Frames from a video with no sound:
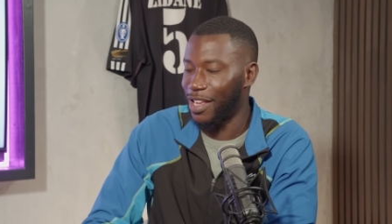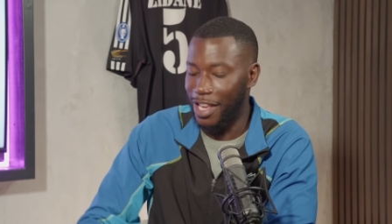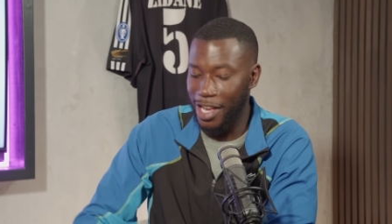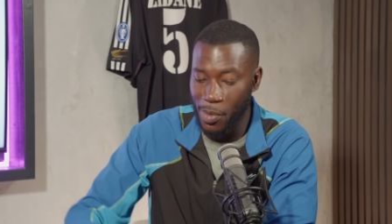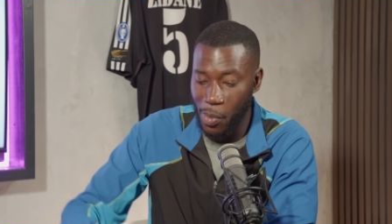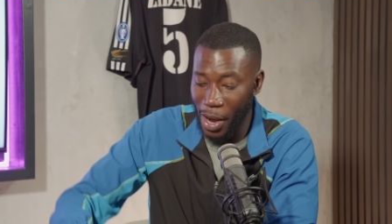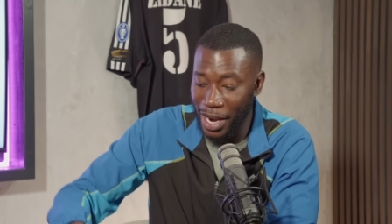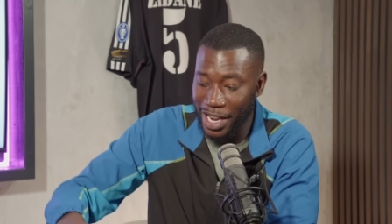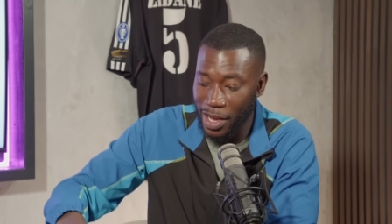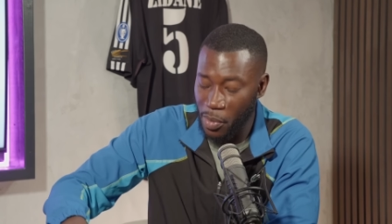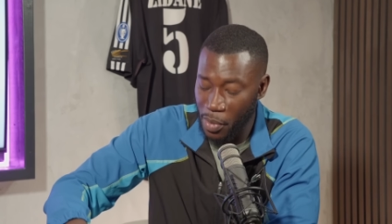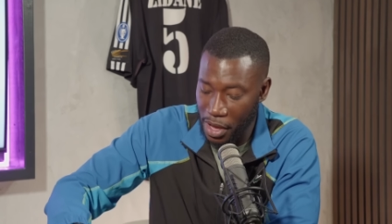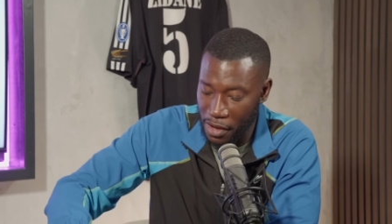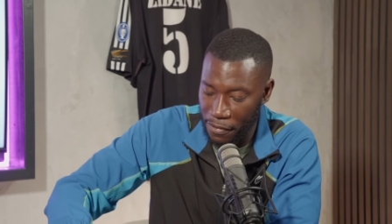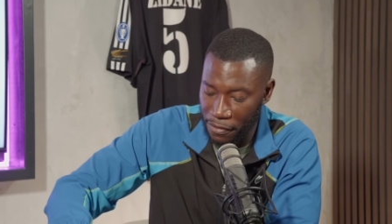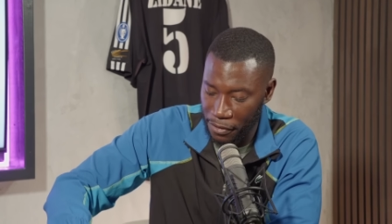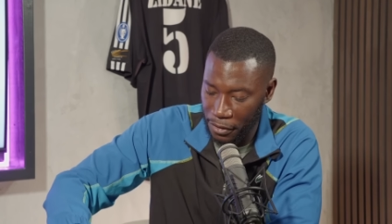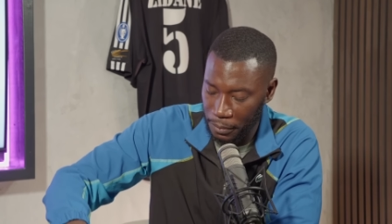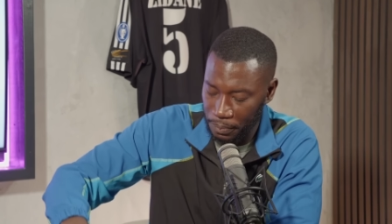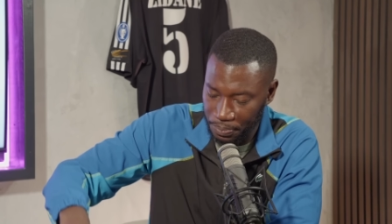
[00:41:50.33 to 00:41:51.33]
He won it
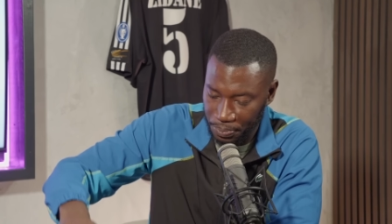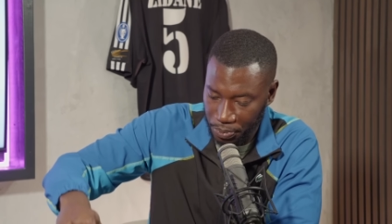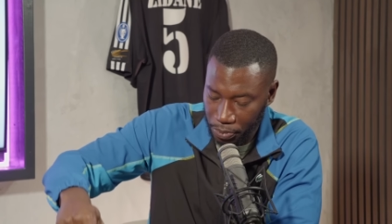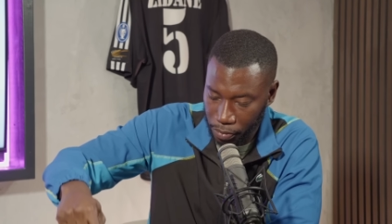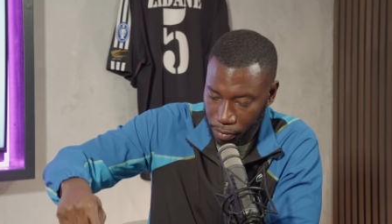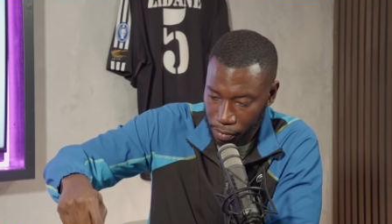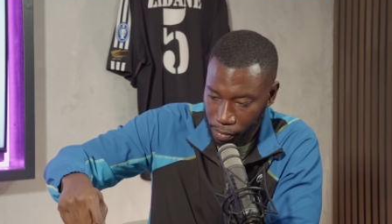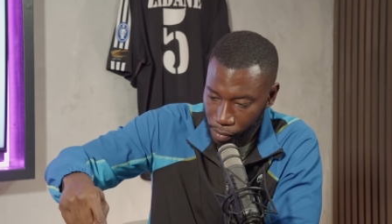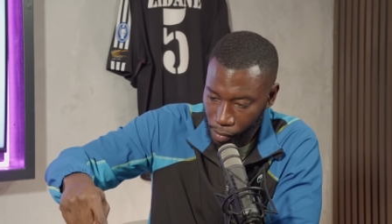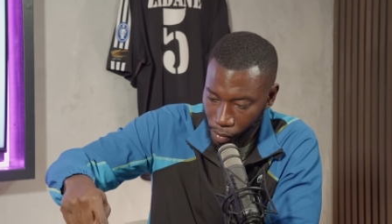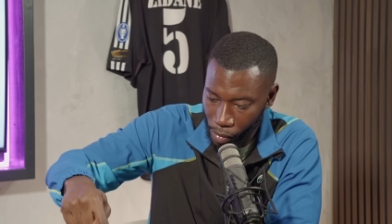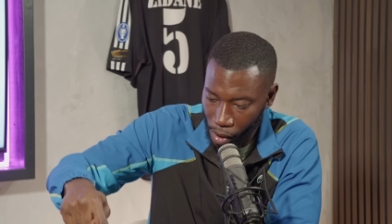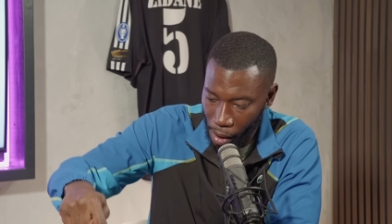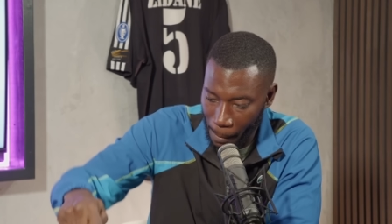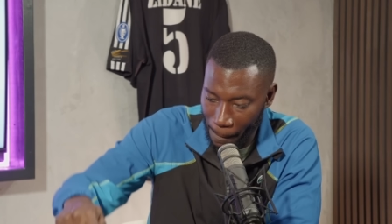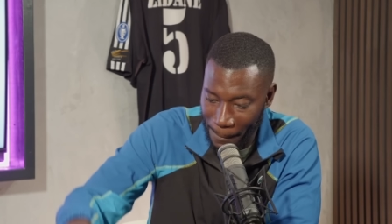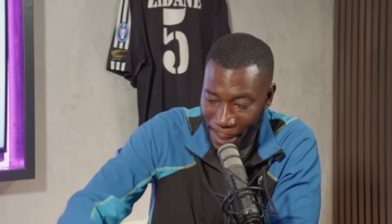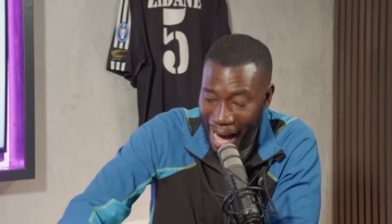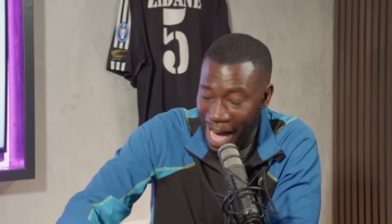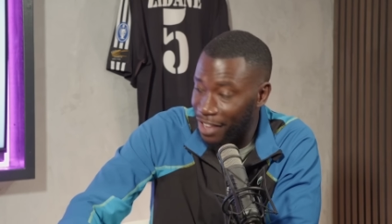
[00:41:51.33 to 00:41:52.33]
with
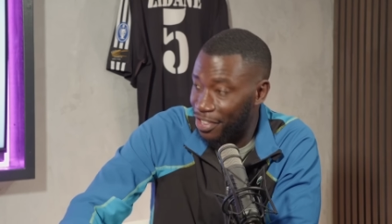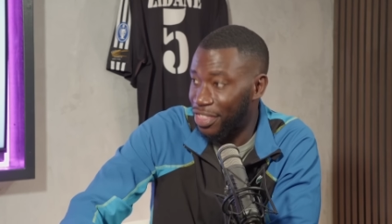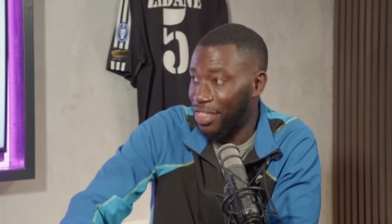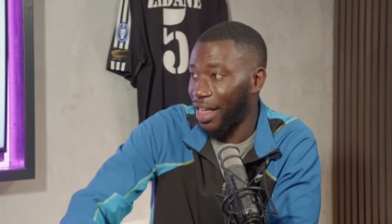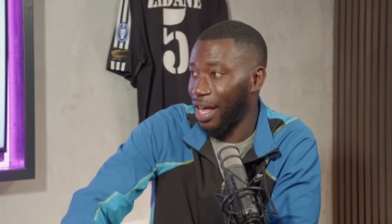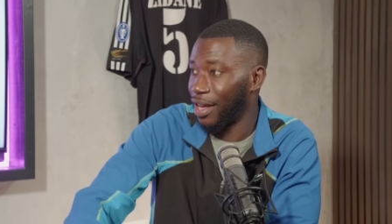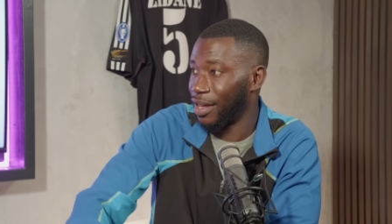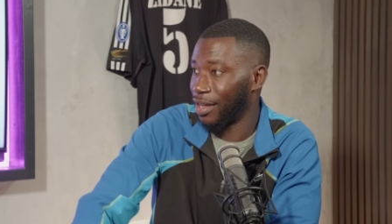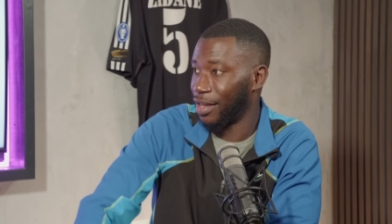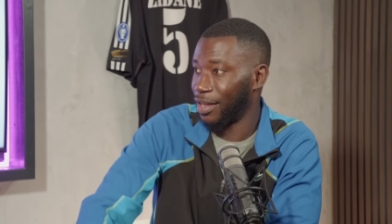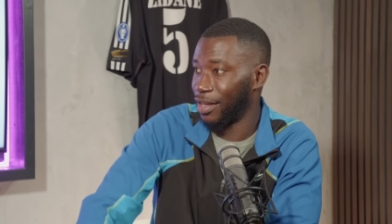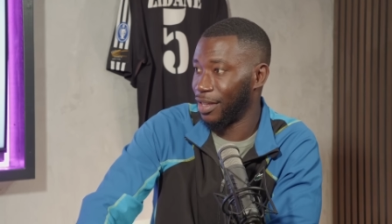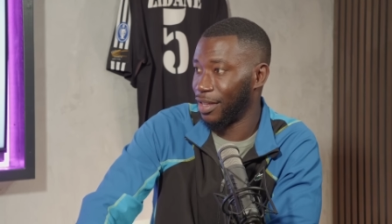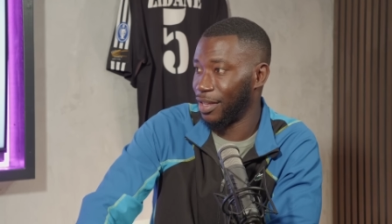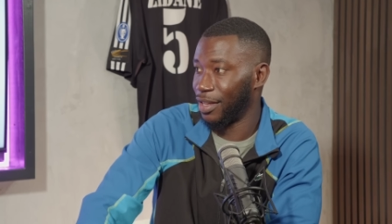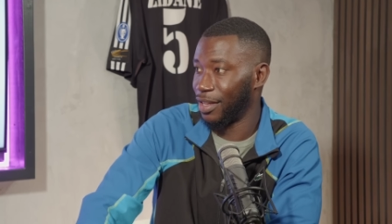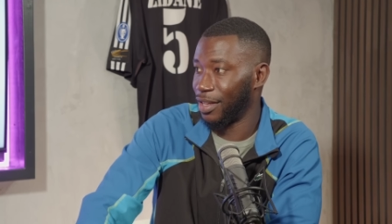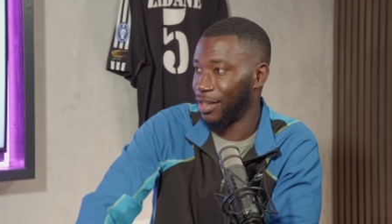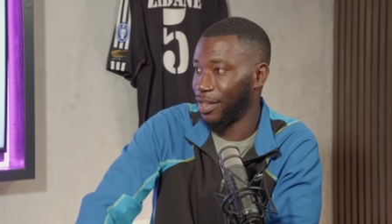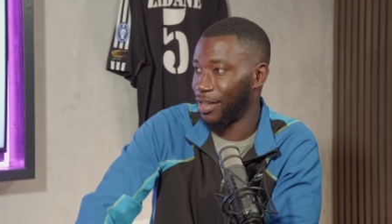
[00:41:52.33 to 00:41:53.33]
Barça.
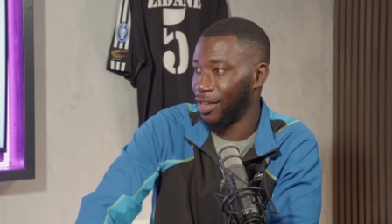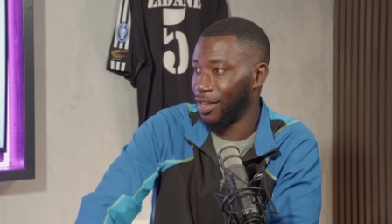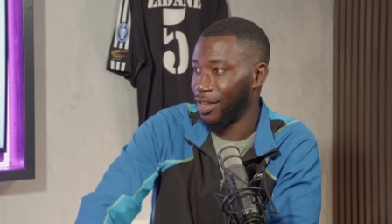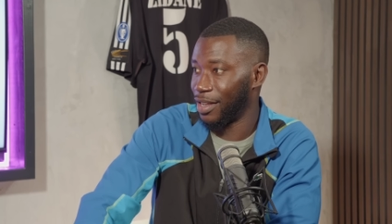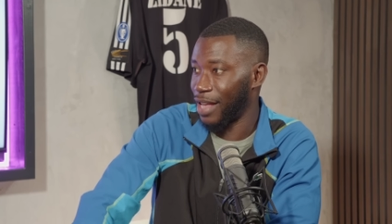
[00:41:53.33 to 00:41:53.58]
Mm-hmm.